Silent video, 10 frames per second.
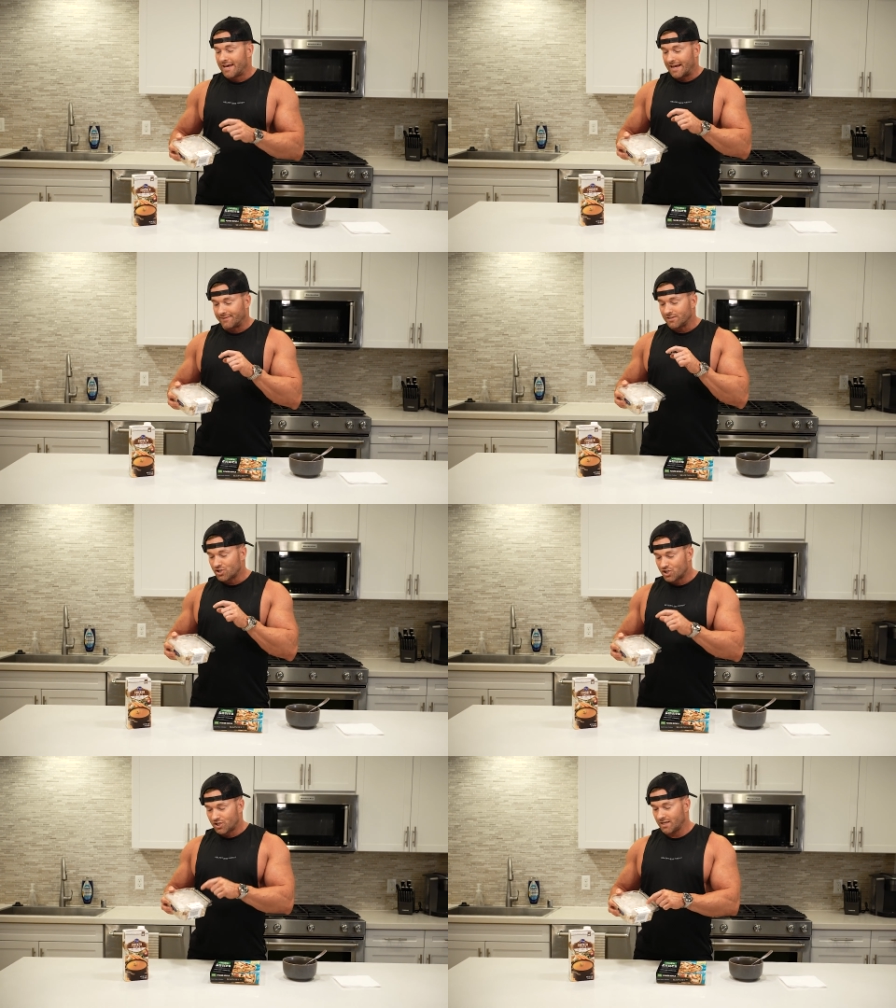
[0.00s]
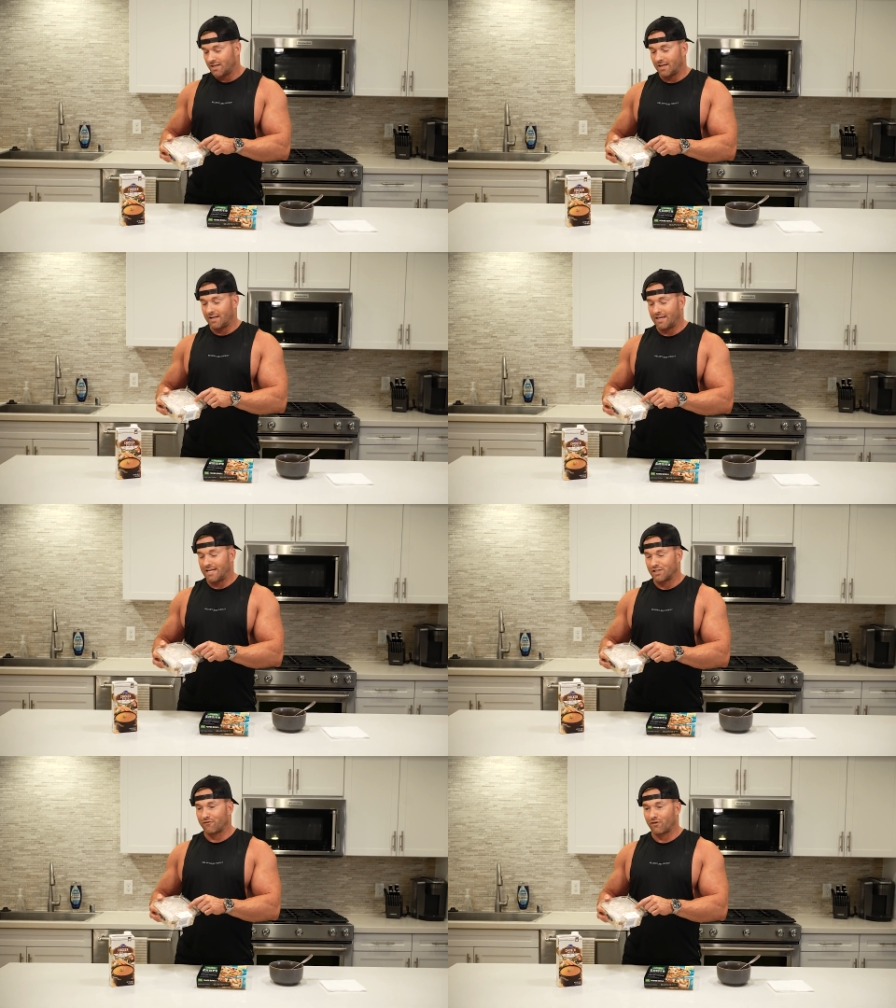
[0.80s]
and this chicken
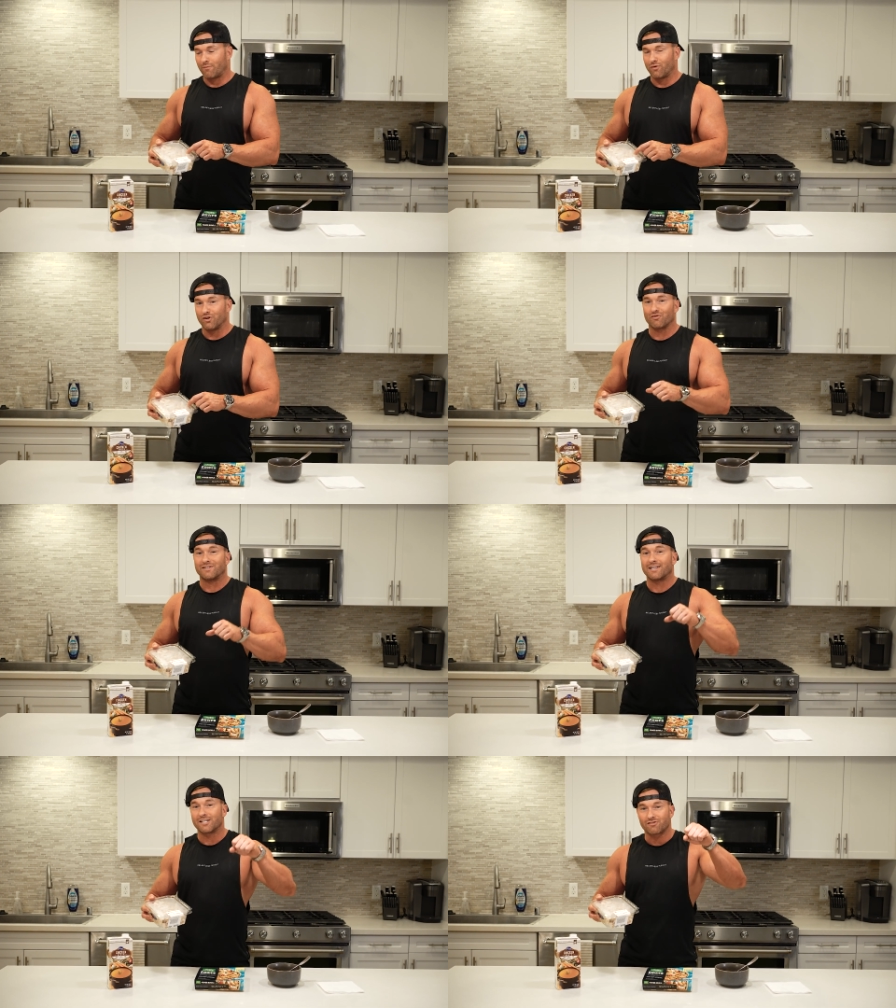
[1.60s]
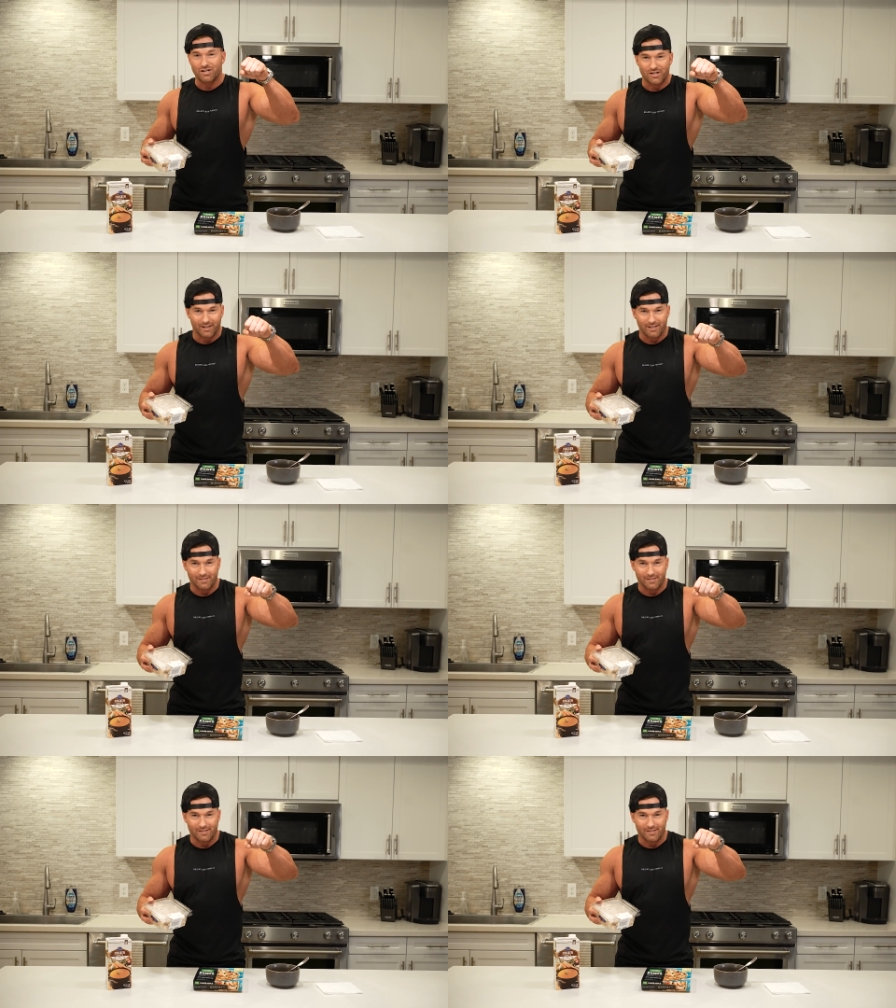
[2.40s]
is from those rotisserie chickens